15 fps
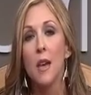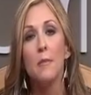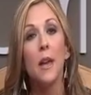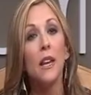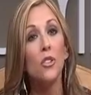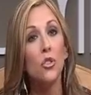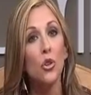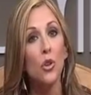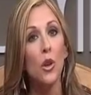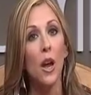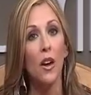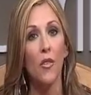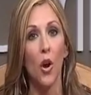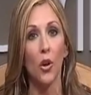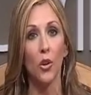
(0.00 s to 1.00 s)
make sure you
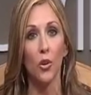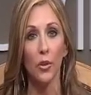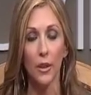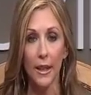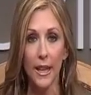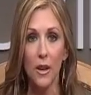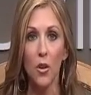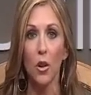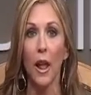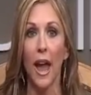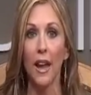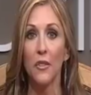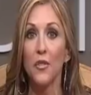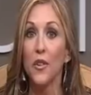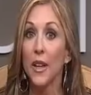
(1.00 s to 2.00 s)
have all your legal
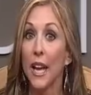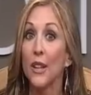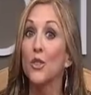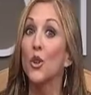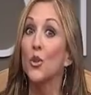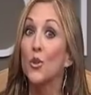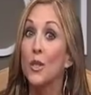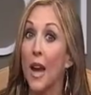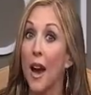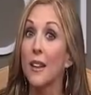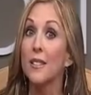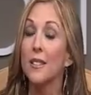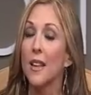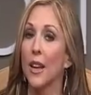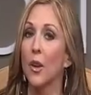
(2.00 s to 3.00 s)
and financial
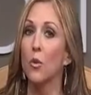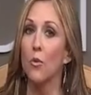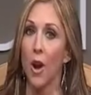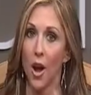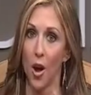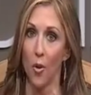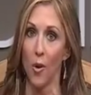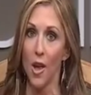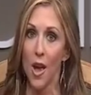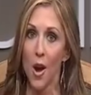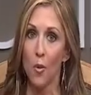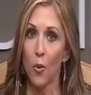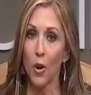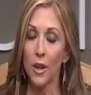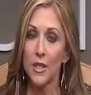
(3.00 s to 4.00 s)
ducks in a row.
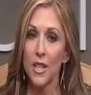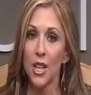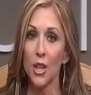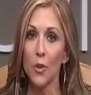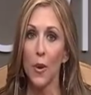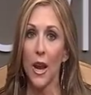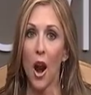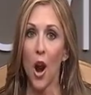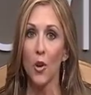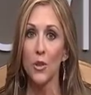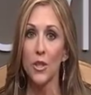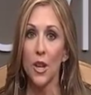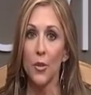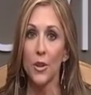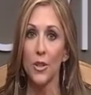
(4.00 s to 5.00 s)
We're continuing our
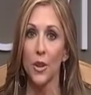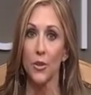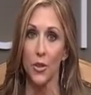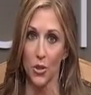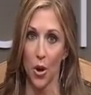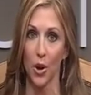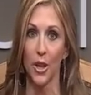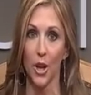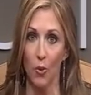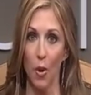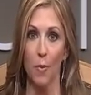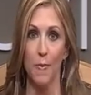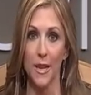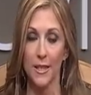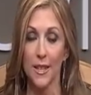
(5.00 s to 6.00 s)
series on starting your
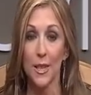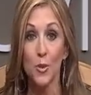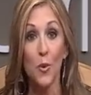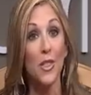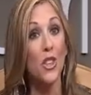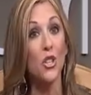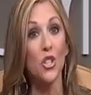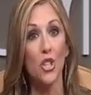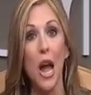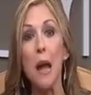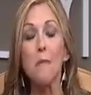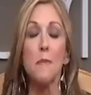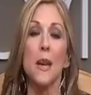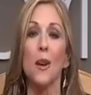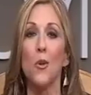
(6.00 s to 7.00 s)
own business with the
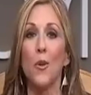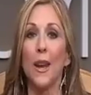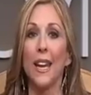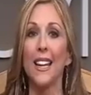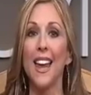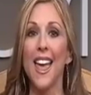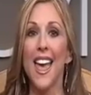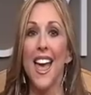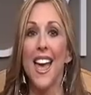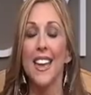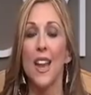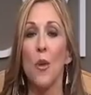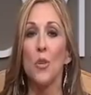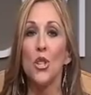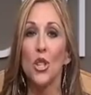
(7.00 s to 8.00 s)
shopping queen.
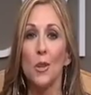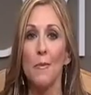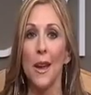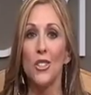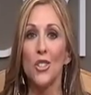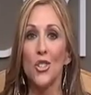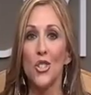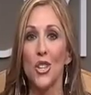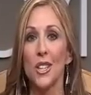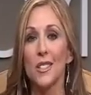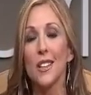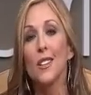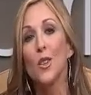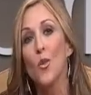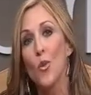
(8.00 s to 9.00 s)
Now, we should mention she
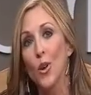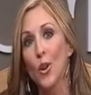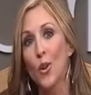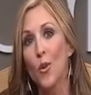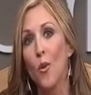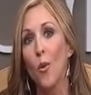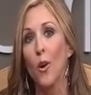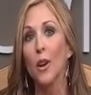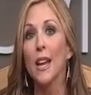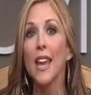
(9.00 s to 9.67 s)
isn't a lawyer or an